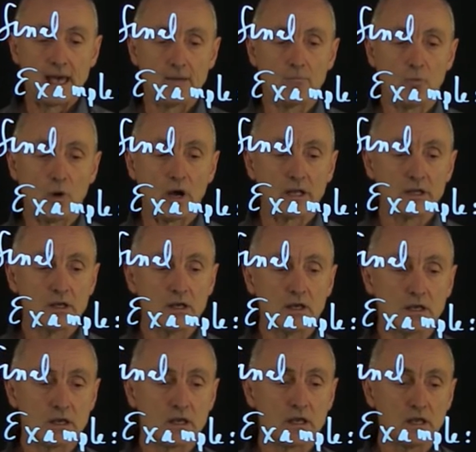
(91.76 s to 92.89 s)
m1
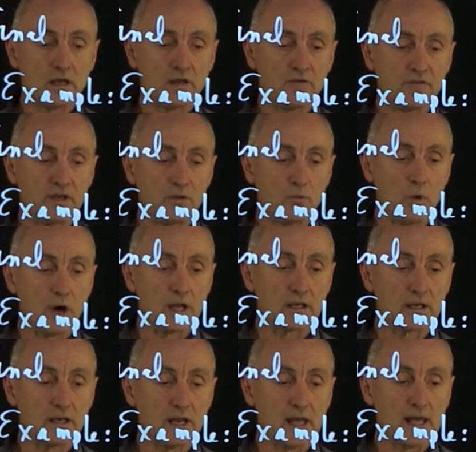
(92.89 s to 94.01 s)

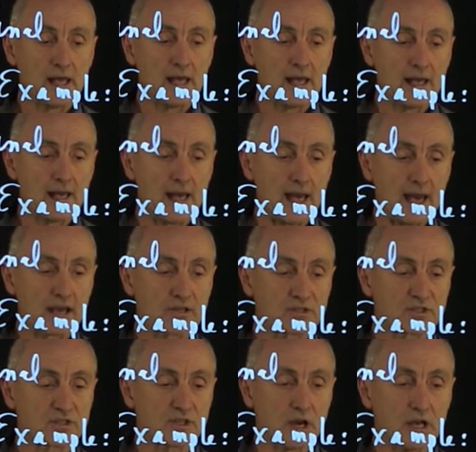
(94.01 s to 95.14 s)
v1
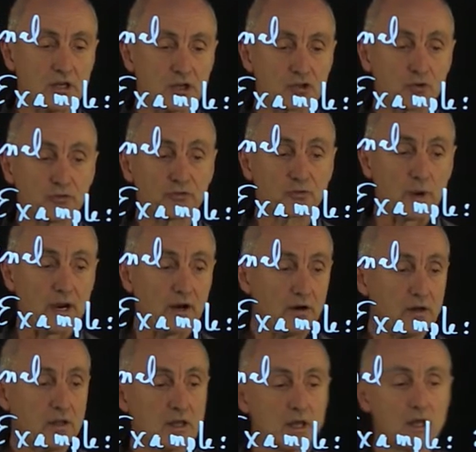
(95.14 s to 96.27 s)
x initial squared